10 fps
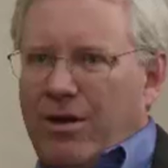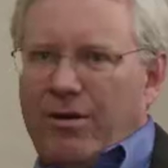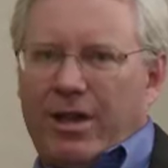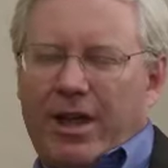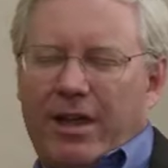
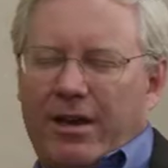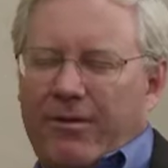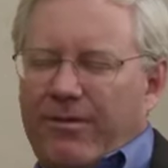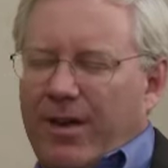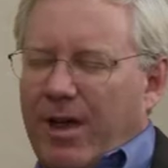Okay, and
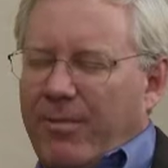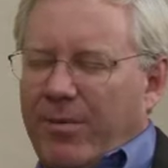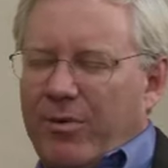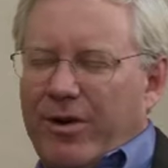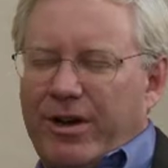if uh,
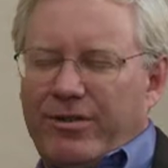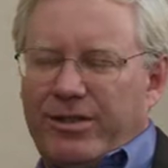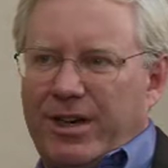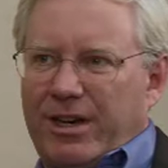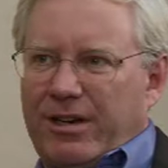people were
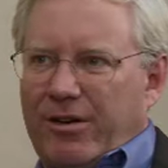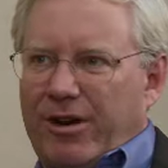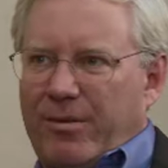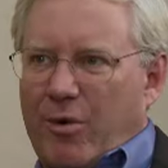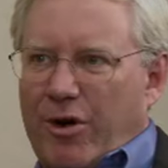interested in
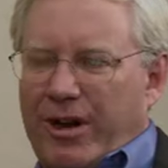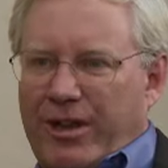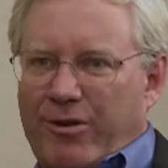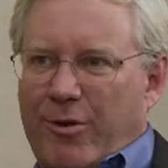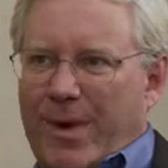learning more
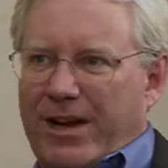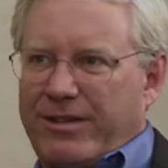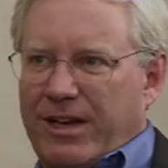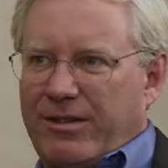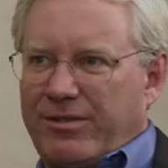either about
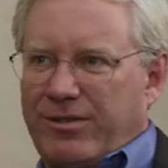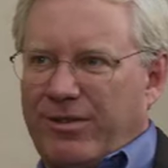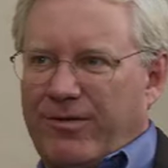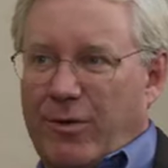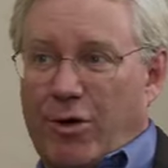
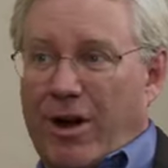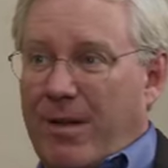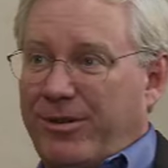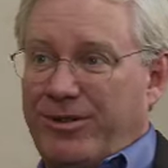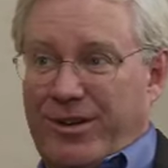TechnoServe or mm-hmm.
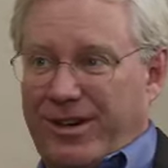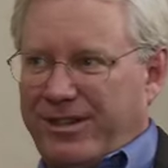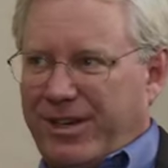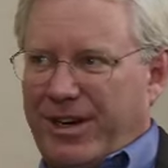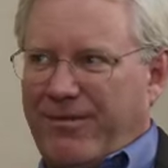
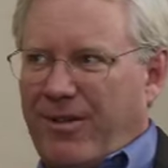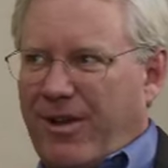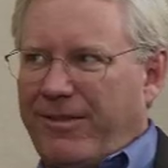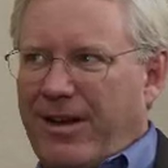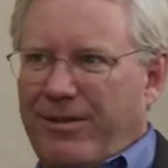opportunities to get
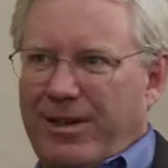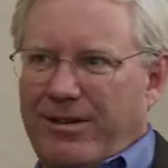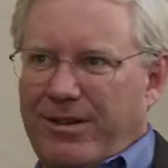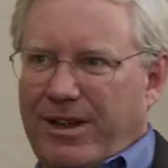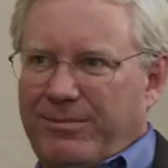involved, how would they
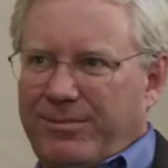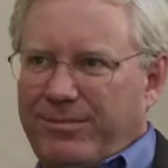do that?